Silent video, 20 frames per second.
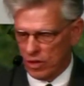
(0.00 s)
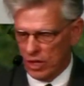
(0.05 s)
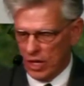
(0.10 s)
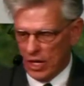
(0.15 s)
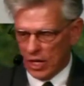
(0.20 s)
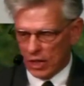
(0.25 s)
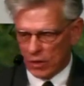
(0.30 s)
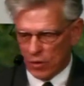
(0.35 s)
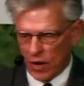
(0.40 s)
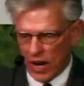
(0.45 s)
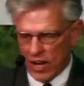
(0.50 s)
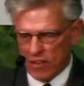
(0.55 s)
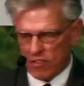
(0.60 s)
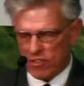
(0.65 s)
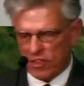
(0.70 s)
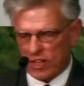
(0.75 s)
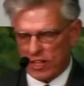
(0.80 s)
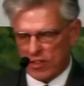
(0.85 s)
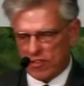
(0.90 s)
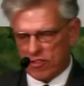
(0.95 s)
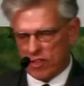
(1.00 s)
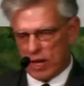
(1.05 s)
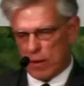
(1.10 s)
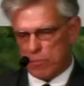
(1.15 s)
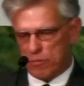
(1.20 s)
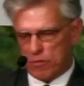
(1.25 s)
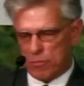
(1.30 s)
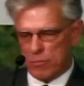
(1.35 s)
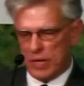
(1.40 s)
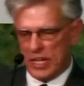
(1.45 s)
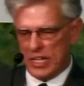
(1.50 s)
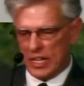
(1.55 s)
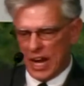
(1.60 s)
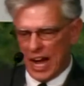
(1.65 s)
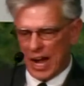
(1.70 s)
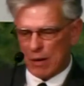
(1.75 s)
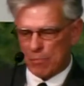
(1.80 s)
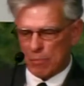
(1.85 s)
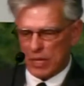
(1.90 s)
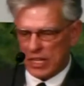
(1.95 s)
Christ accepts me
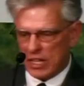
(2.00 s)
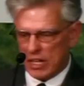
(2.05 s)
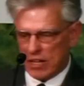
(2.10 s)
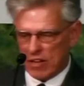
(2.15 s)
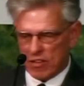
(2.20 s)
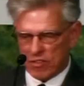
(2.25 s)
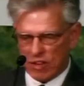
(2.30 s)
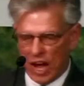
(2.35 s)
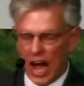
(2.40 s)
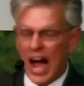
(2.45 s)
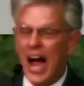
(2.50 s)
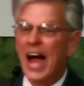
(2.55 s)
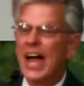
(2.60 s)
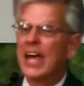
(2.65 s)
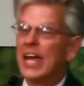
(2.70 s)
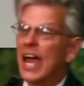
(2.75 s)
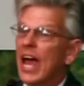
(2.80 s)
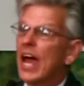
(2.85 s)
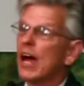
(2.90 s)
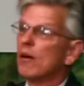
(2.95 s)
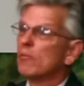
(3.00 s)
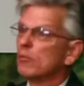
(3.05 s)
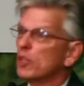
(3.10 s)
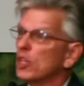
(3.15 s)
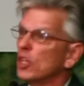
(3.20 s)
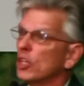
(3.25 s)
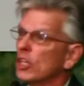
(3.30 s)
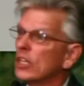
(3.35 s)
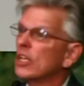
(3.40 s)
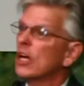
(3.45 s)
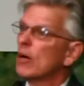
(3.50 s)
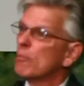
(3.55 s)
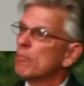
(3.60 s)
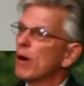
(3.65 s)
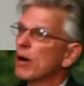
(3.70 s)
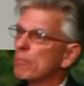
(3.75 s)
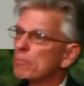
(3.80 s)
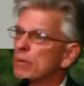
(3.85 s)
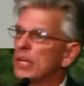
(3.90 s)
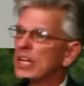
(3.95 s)
not because I am good,
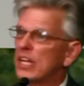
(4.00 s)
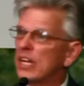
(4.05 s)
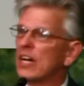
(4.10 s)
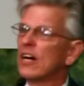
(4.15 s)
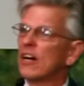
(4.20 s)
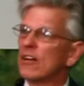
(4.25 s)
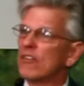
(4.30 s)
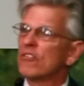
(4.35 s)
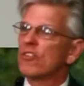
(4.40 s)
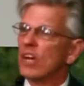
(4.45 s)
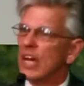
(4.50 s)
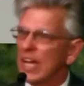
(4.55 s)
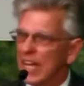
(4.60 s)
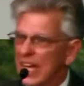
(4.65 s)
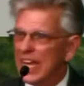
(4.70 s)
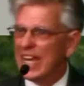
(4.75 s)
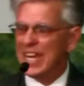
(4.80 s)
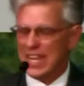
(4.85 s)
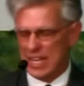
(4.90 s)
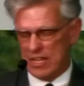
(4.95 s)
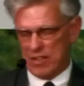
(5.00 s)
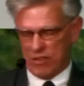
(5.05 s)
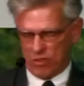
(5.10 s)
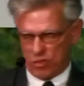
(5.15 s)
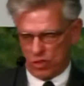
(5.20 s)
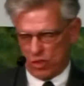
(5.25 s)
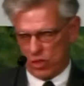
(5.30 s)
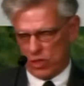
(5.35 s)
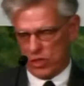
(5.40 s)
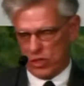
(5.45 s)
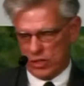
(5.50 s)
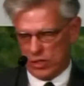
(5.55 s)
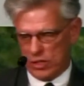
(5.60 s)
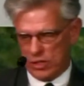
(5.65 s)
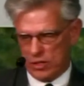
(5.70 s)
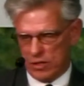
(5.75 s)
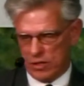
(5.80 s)
but because he is good.